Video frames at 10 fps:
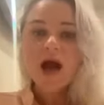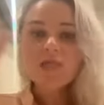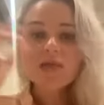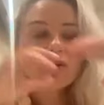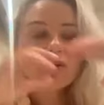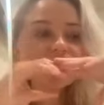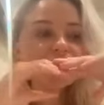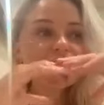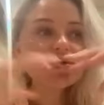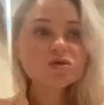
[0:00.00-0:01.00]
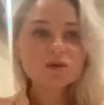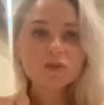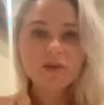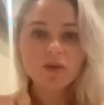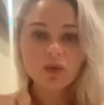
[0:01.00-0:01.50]
And there were queues of
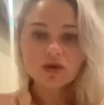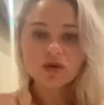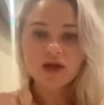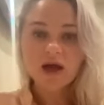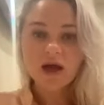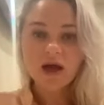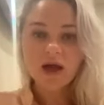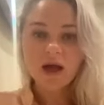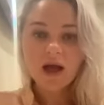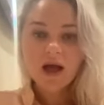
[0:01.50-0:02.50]
people watching,